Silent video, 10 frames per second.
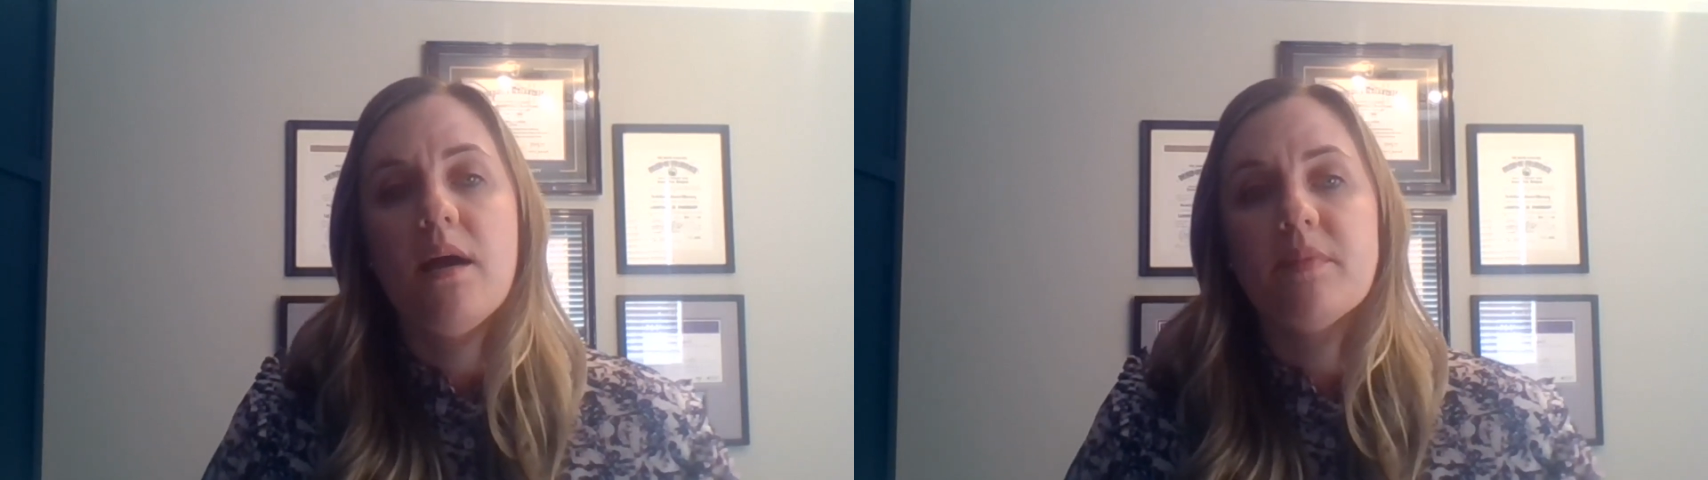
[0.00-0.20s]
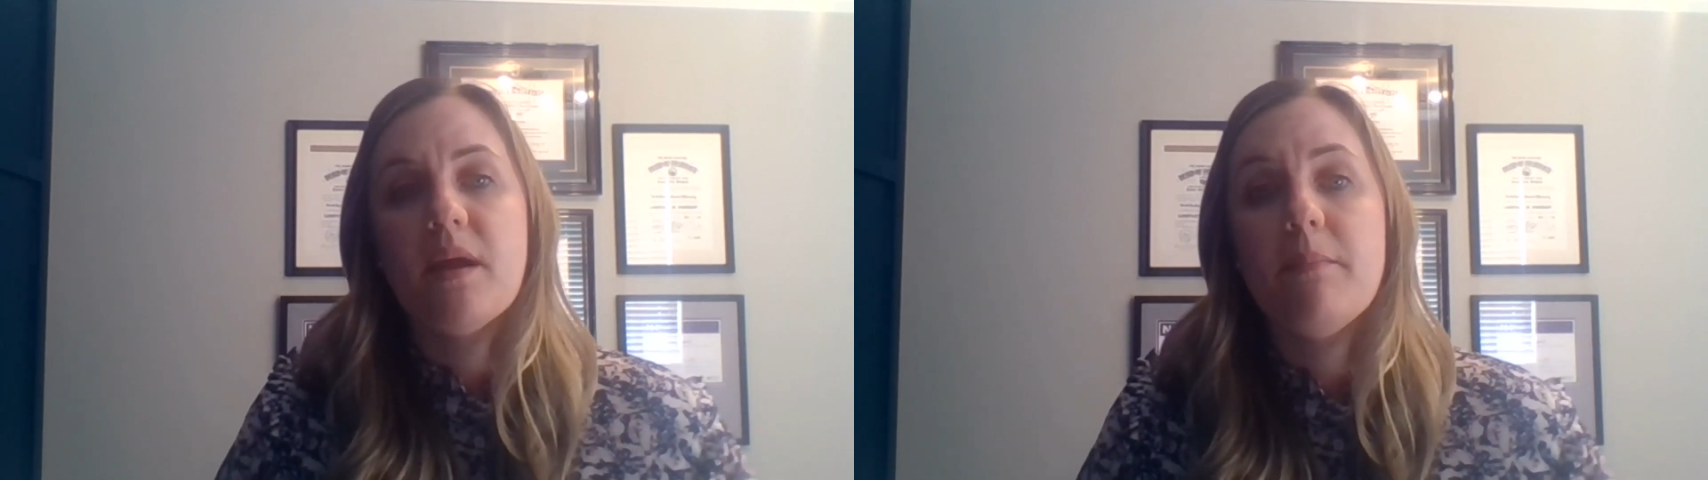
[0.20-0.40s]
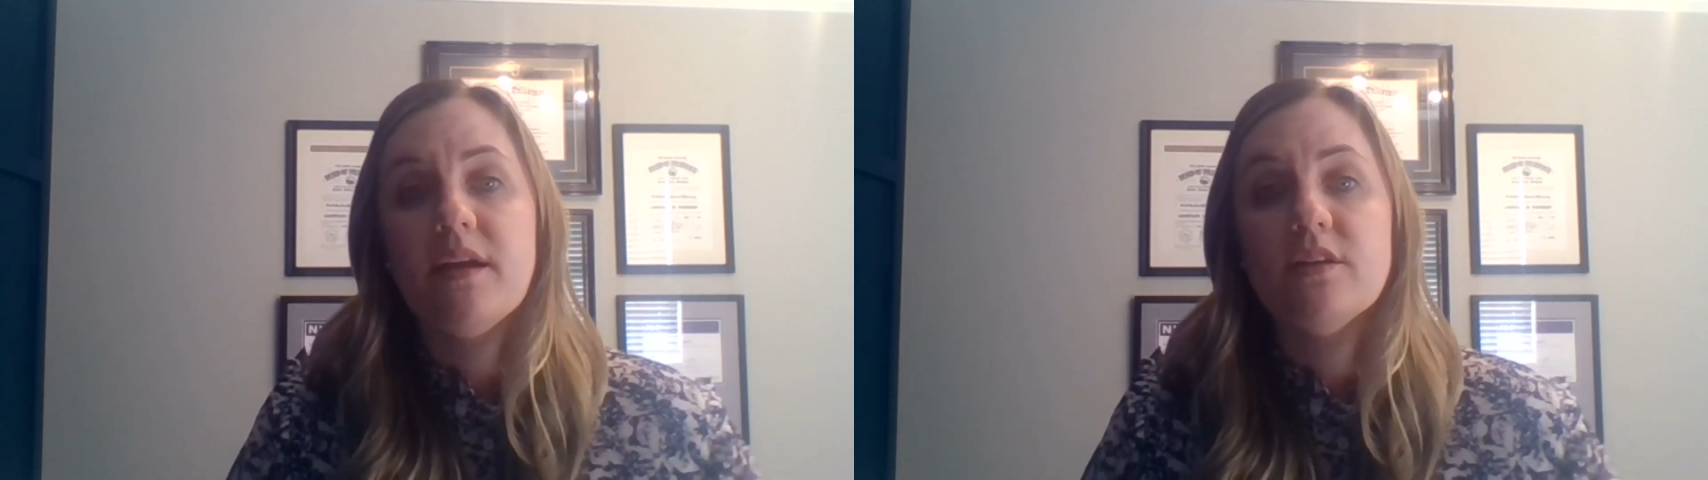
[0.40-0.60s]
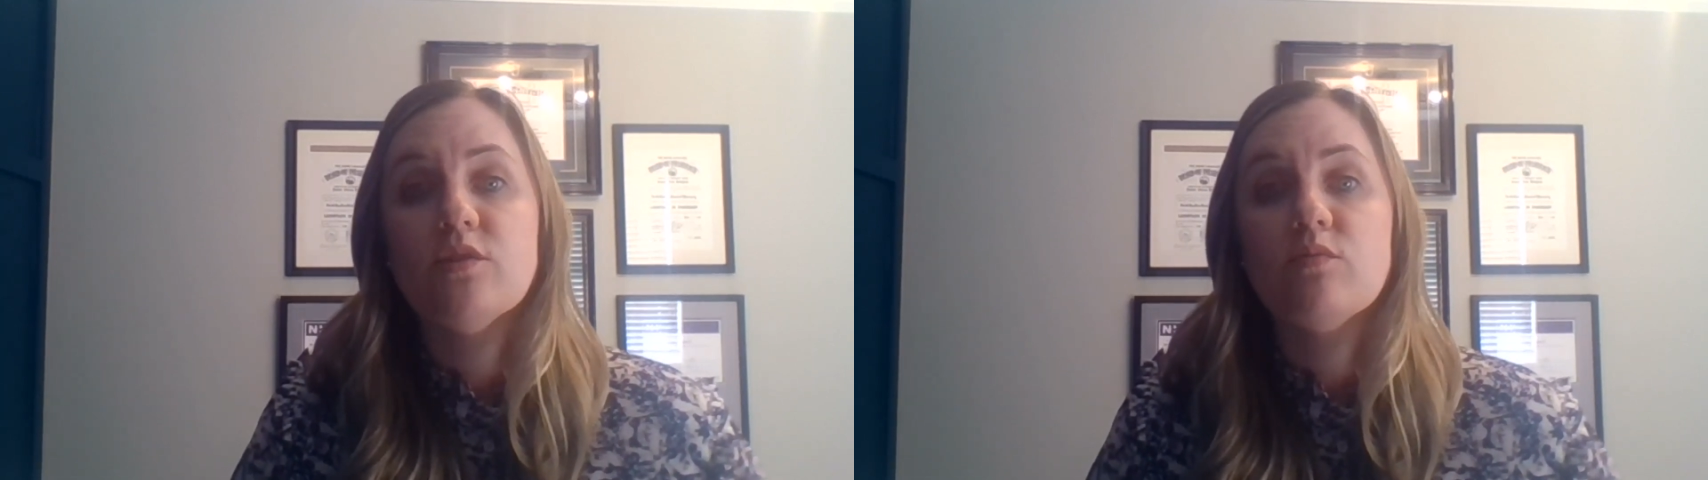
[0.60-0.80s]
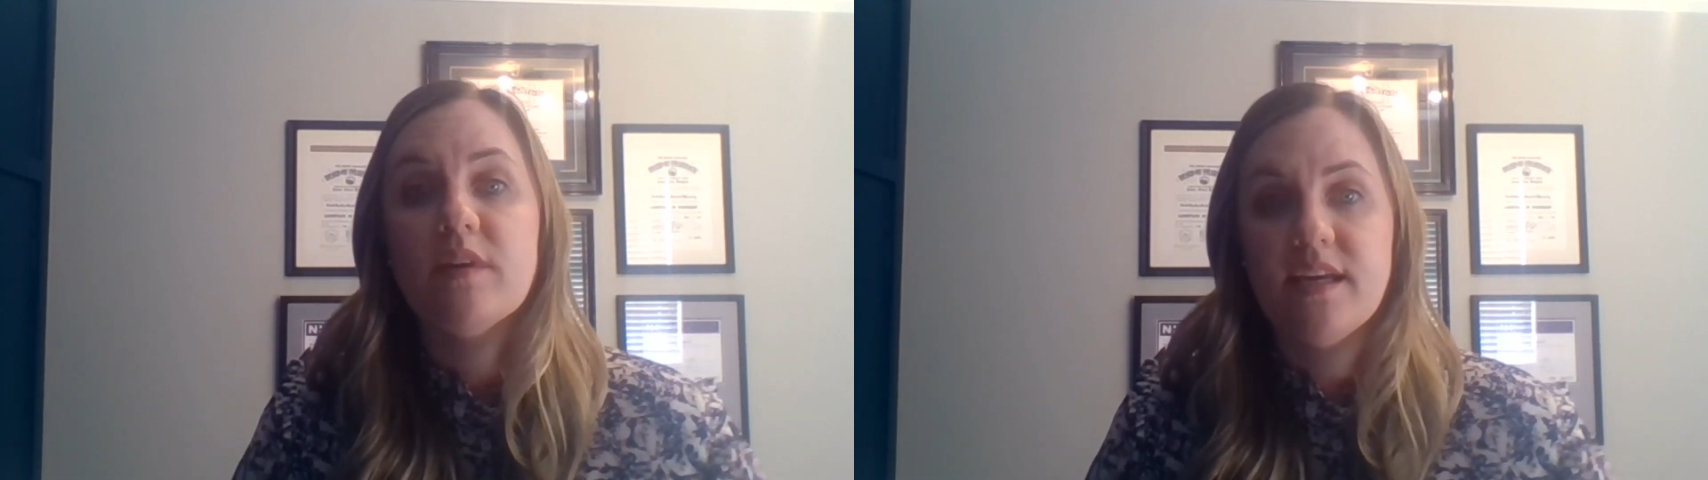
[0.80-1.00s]
Compared to
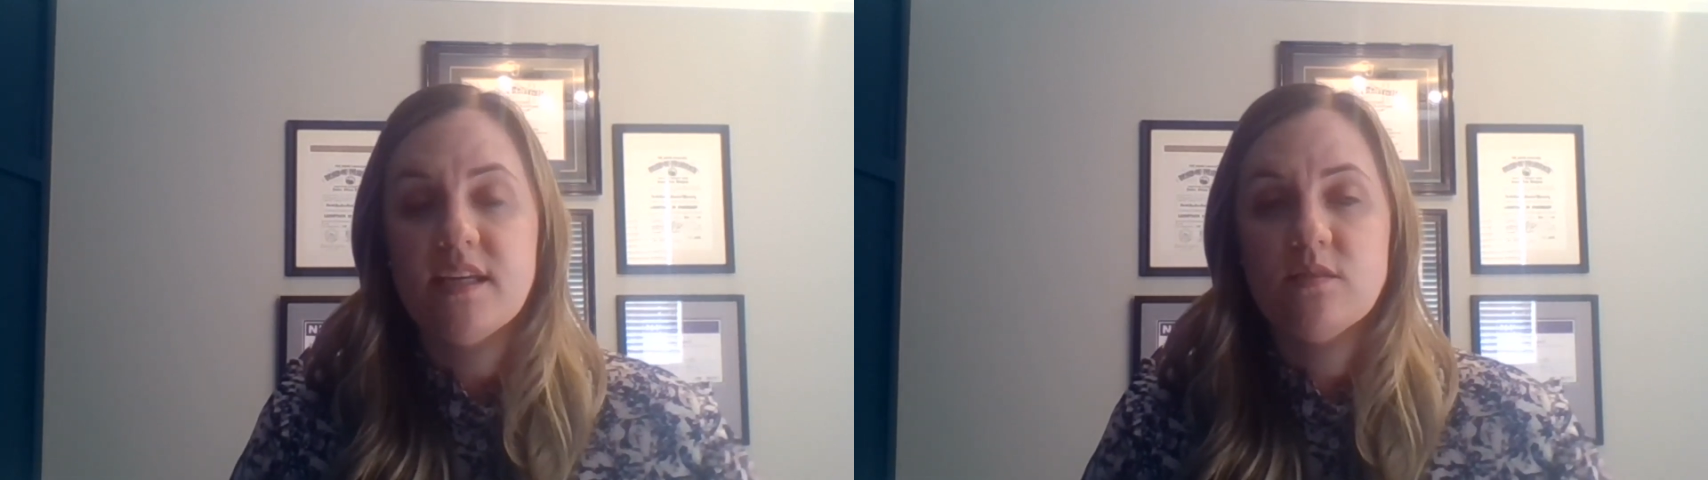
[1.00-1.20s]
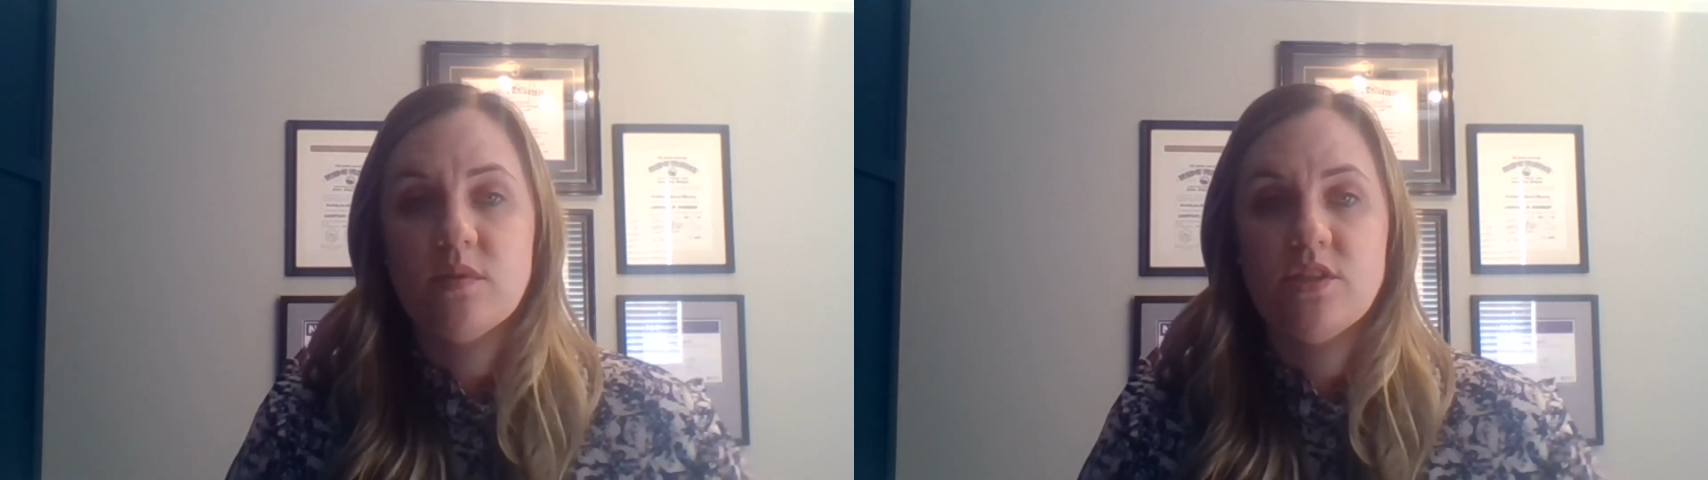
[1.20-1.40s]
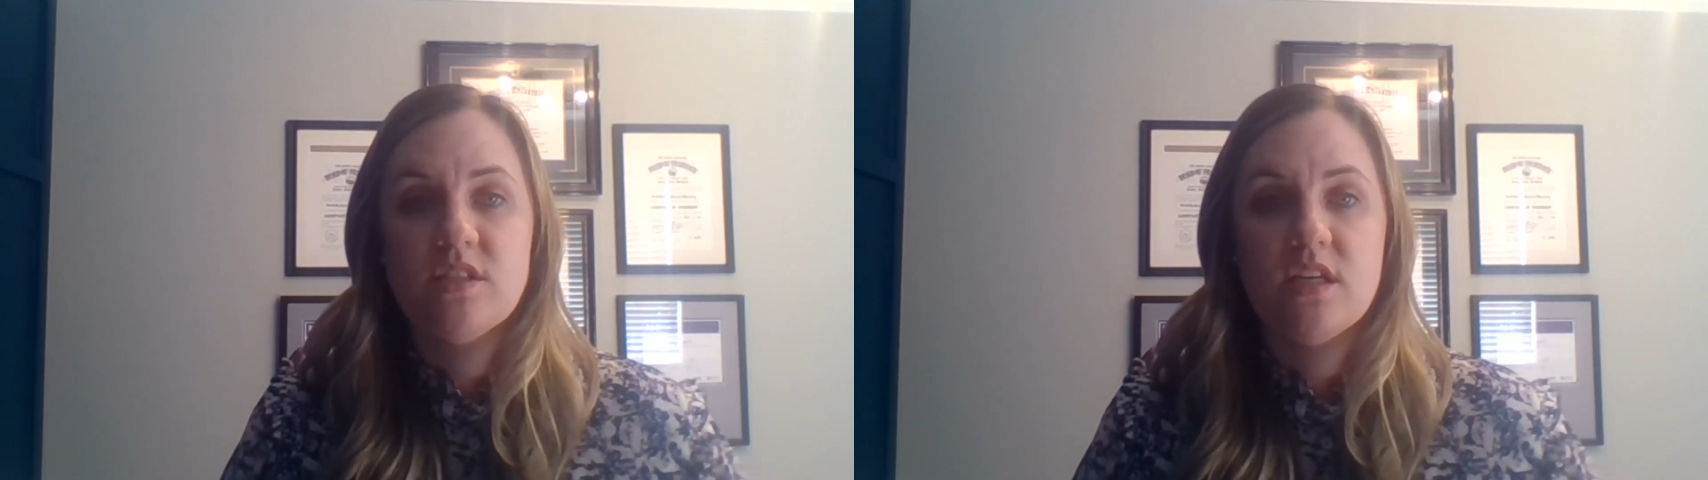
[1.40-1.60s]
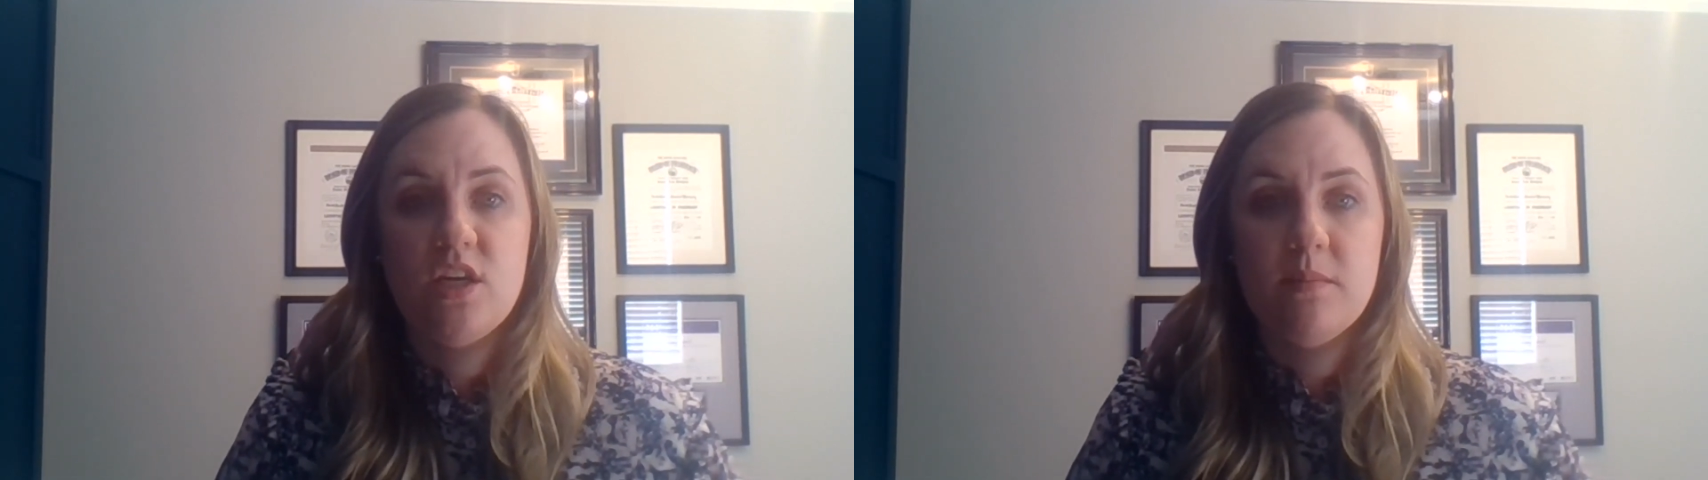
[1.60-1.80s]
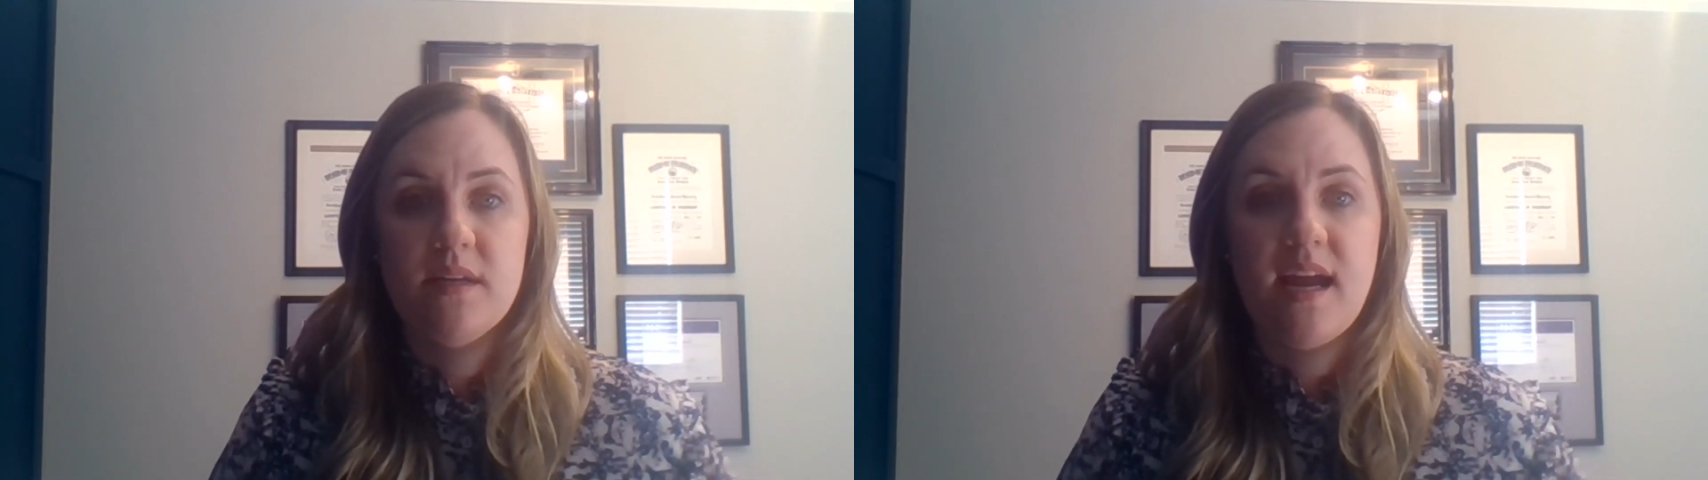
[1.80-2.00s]
Riz, which is a
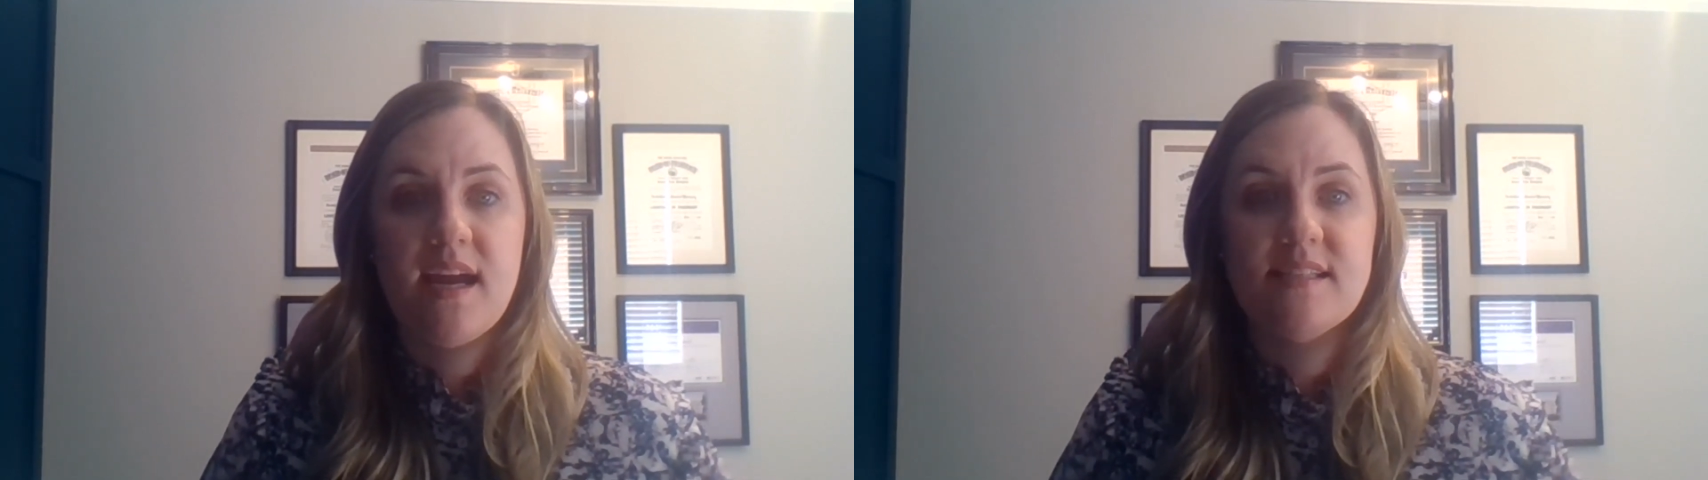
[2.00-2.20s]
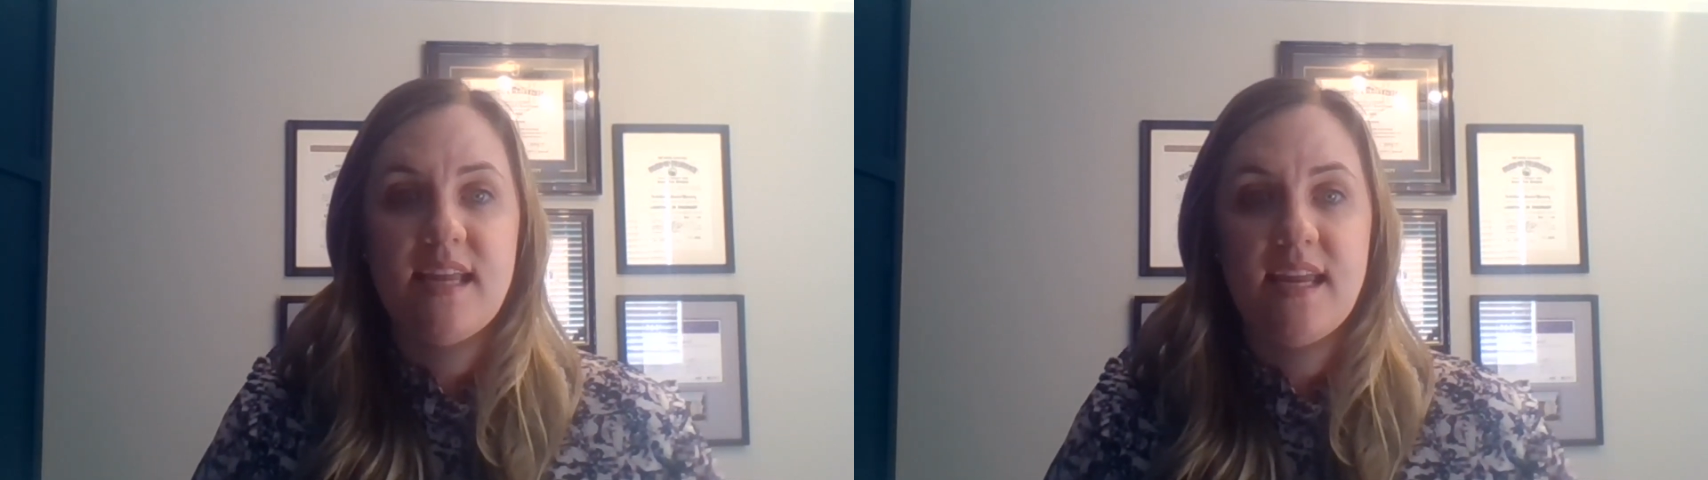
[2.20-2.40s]
humanized